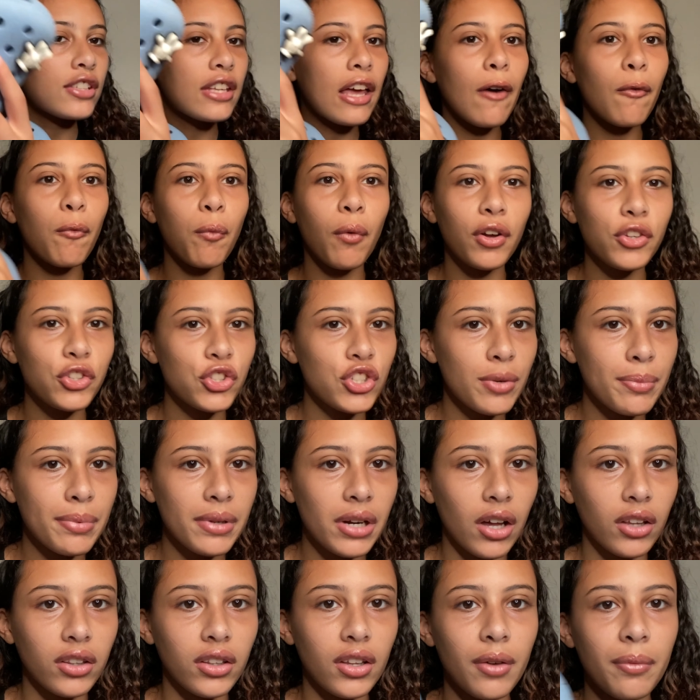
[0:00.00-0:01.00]
have one Jibbit
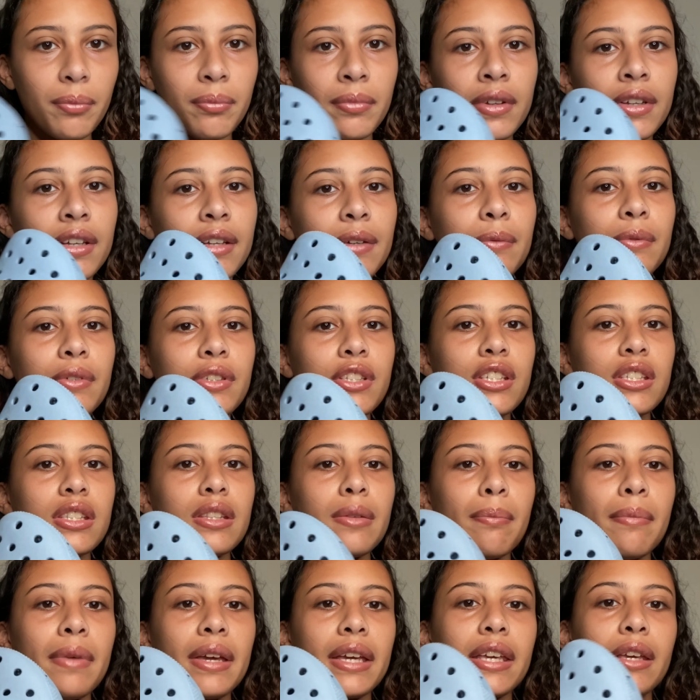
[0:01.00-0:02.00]
on them, which is the
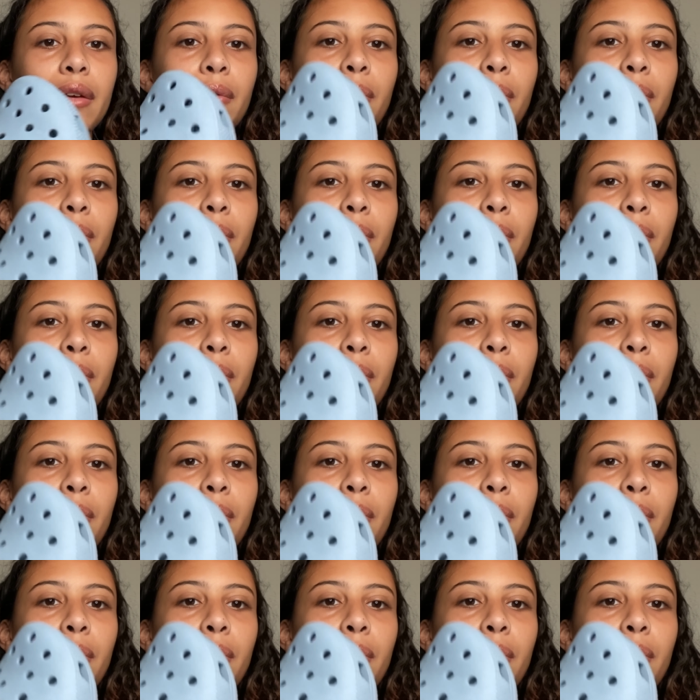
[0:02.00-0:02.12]
Mickey